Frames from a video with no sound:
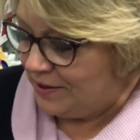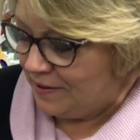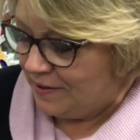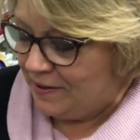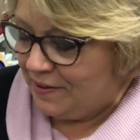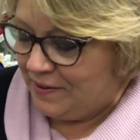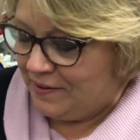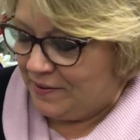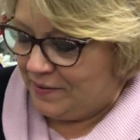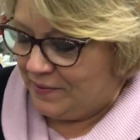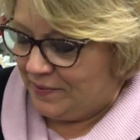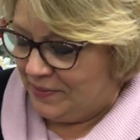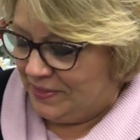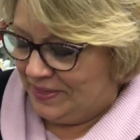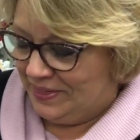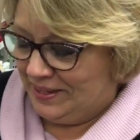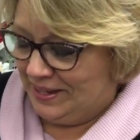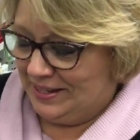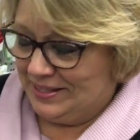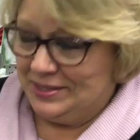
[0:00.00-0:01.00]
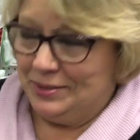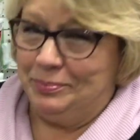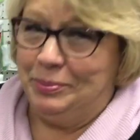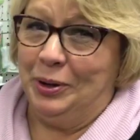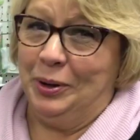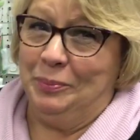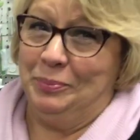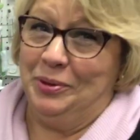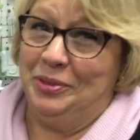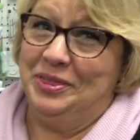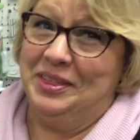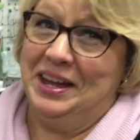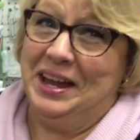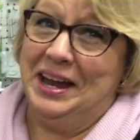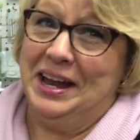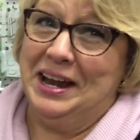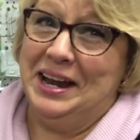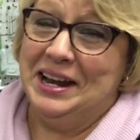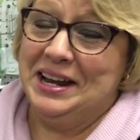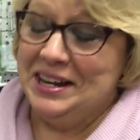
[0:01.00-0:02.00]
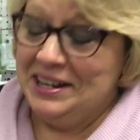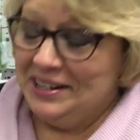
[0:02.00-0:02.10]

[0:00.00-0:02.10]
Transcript: Is it the It's the purple thing?